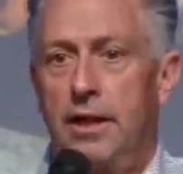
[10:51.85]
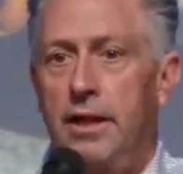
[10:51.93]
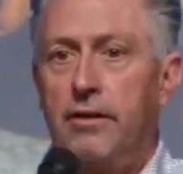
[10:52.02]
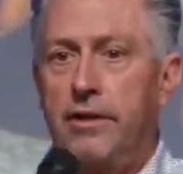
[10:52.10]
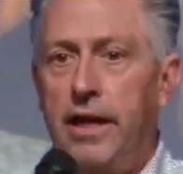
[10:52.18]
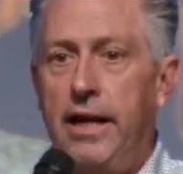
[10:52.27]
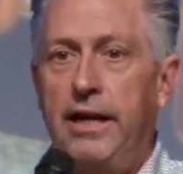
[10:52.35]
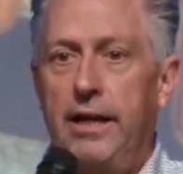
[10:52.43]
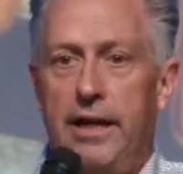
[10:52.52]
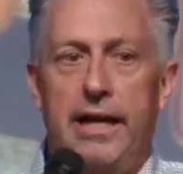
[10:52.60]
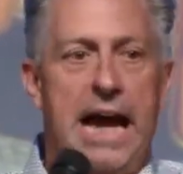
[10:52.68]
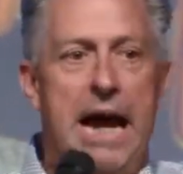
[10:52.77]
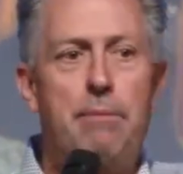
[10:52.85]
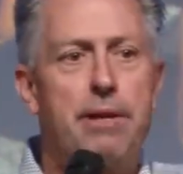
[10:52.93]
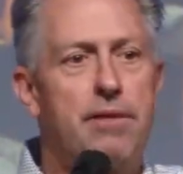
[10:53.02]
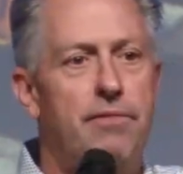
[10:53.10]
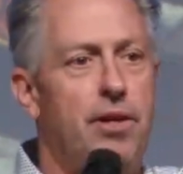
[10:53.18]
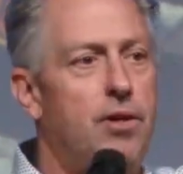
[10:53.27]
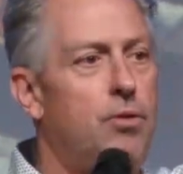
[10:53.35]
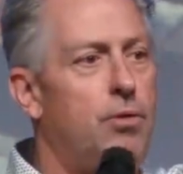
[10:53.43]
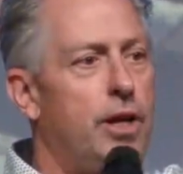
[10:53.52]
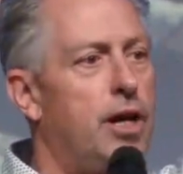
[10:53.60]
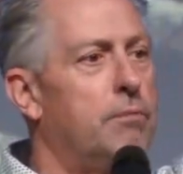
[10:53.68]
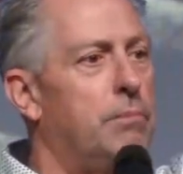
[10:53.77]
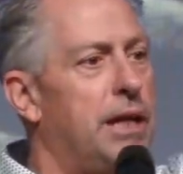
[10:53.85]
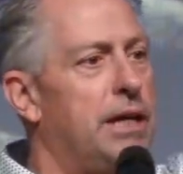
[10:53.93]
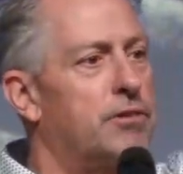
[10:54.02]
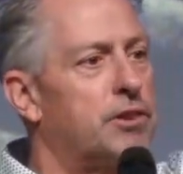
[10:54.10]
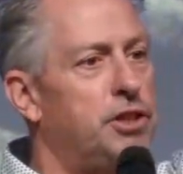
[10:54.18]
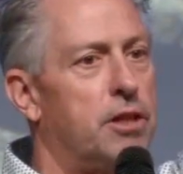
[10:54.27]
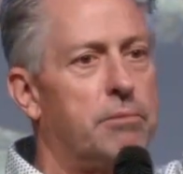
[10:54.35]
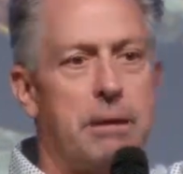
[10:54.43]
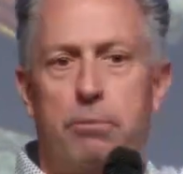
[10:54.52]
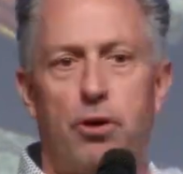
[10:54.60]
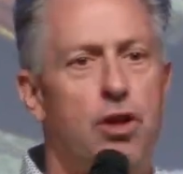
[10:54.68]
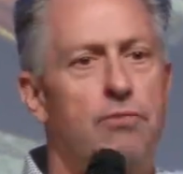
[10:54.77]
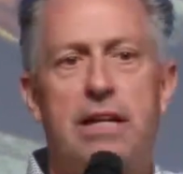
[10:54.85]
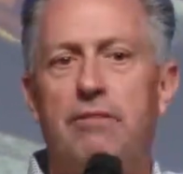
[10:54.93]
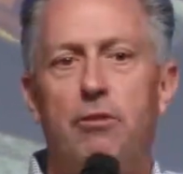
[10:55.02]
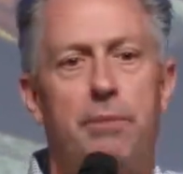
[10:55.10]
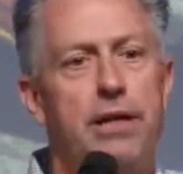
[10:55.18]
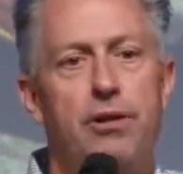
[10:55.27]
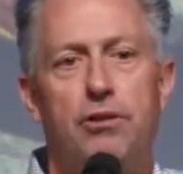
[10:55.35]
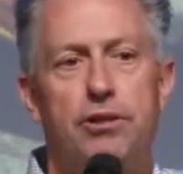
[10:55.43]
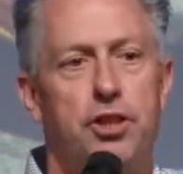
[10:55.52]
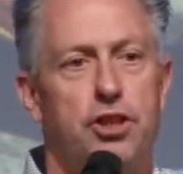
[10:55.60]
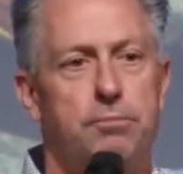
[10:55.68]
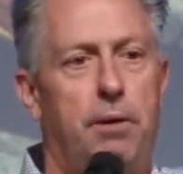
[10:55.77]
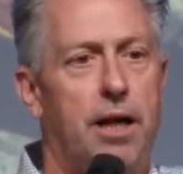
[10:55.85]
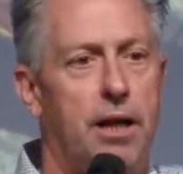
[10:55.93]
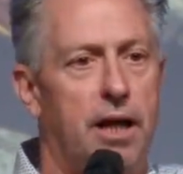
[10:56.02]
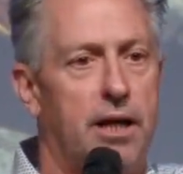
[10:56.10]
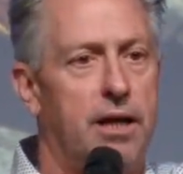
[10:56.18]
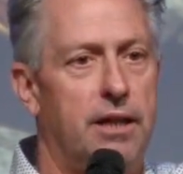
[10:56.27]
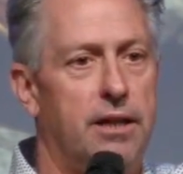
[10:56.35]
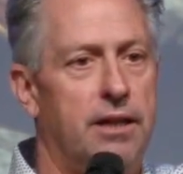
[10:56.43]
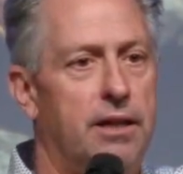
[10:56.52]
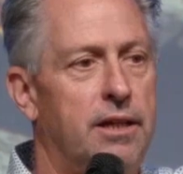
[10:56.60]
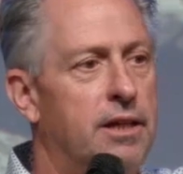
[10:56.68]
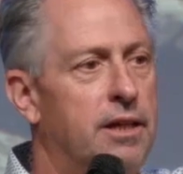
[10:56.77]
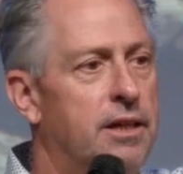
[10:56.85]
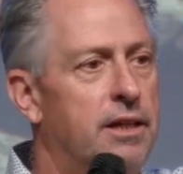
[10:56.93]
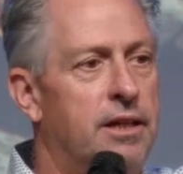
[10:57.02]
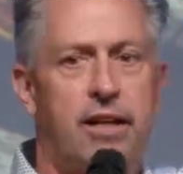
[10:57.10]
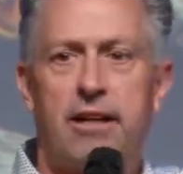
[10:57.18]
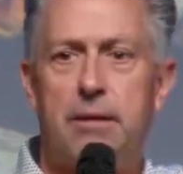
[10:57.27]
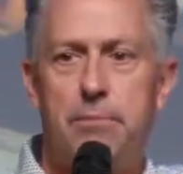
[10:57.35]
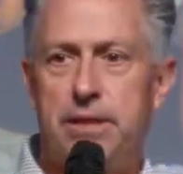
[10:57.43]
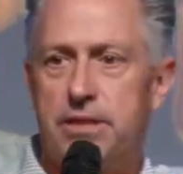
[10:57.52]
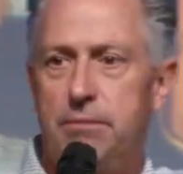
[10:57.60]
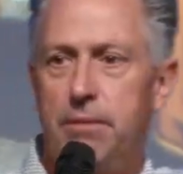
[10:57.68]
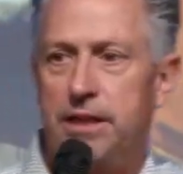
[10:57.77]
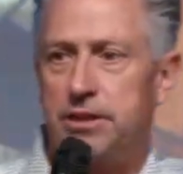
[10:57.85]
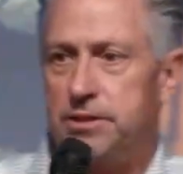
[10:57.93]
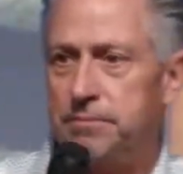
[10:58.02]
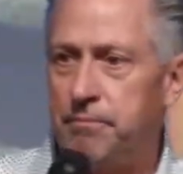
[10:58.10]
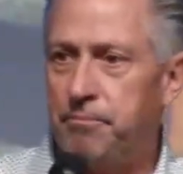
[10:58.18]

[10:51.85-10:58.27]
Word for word: Okay. How many of you, young believers, young people, you've never been to a church potluck? You're not missing much.